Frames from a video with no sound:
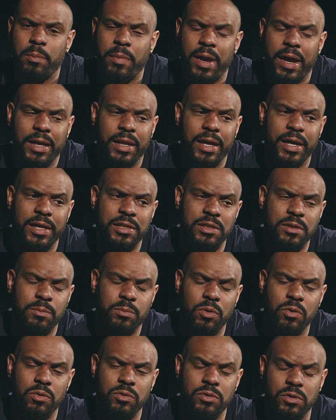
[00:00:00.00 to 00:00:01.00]
back like it's
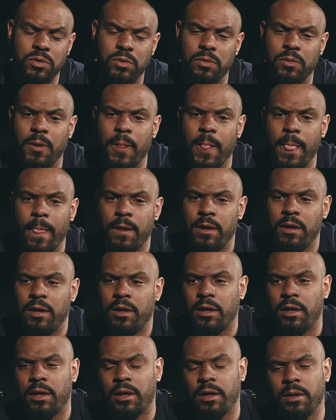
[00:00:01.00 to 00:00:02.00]
supposed to.
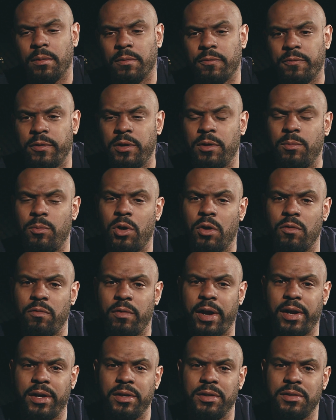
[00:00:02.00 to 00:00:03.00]
Freedomborn
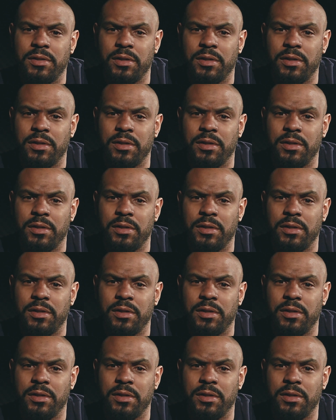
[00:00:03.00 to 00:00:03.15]
Records.